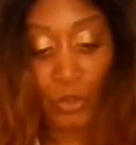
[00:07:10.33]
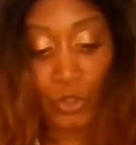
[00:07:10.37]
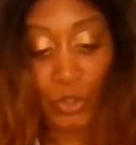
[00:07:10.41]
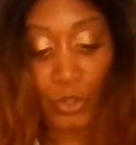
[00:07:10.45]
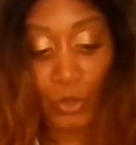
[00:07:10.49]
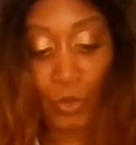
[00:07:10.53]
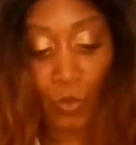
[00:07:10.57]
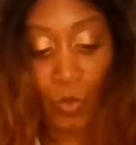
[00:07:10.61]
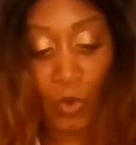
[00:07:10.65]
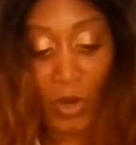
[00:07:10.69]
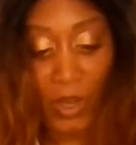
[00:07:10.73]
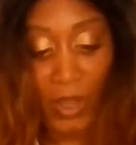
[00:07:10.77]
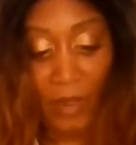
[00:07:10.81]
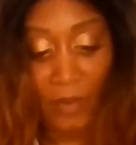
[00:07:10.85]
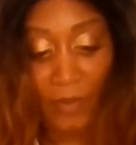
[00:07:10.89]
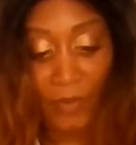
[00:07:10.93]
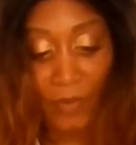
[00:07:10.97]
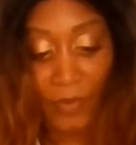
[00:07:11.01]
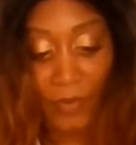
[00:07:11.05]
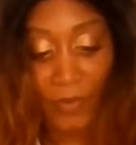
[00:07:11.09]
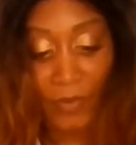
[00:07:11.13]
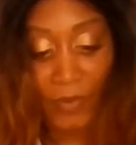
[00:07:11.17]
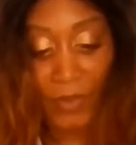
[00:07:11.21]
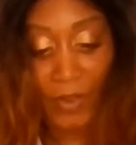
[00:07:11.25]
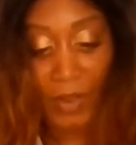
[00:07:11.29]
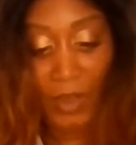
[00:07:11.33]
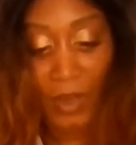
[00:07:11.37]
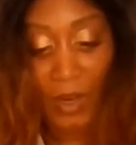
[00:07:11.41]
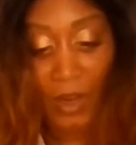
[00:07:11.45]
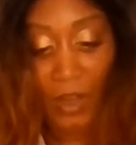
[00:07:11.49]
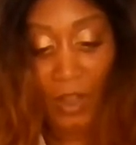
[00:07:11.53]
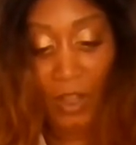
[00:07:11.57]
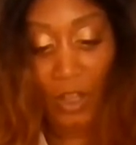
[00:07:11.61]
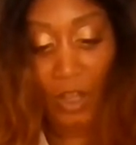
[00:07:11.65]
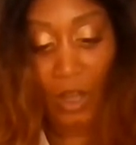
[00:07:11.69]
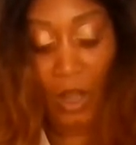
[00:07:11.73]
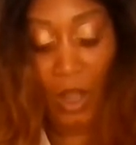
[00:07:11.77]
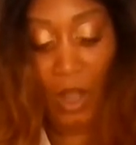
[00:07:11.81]
swift
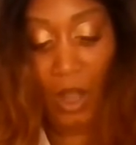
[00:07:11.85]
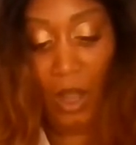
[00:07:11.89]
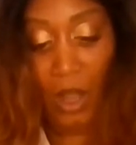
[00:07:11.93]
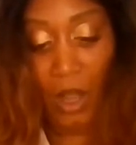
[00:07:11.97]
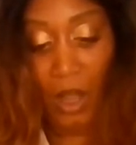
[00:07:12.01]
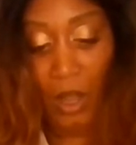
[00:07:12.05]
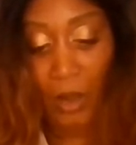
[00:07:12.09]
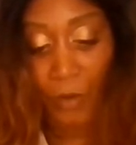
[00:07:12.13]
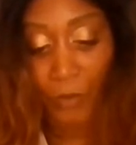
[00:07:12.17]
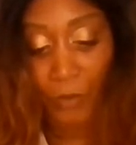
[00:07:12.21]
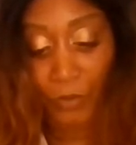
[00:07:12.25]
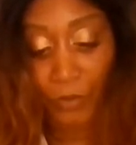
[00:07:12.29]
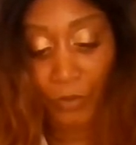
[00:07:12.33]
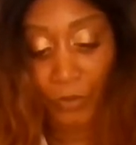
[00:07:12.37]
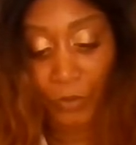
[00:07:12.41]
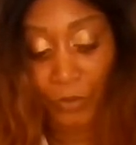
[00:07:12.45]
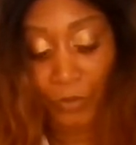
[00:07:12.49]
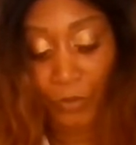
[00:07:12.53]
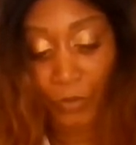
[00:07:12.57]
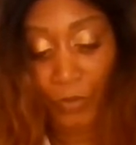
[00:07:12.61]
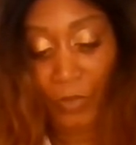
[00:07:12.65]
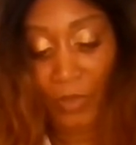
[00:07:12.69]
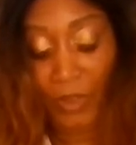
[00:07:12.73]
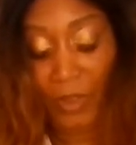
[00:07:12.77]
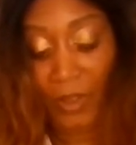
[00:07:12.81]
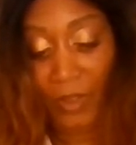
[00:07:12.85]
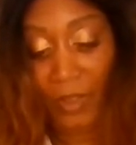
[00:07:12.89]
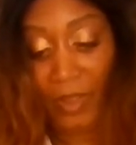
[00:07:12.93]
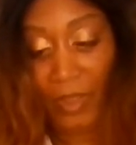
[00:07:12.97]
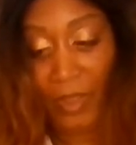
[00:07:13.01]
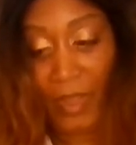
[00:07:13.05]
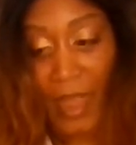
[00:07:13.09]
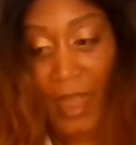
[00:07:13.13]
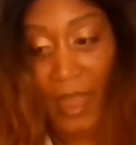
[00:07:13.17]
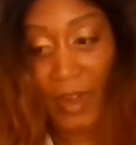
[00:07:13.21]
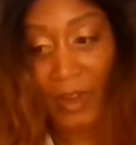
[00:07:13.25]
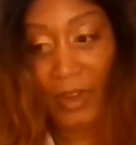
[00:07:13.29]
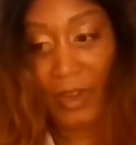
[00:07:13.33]
um,
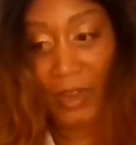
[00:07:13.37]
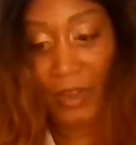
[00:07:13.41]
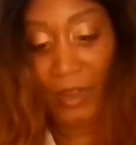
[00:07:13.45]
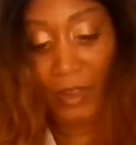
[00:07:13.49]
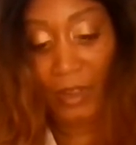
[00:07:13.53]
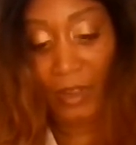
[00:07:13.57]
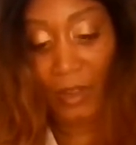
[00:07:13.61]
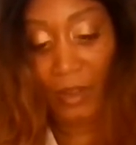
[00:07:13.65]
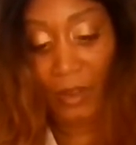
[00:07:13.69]
that it,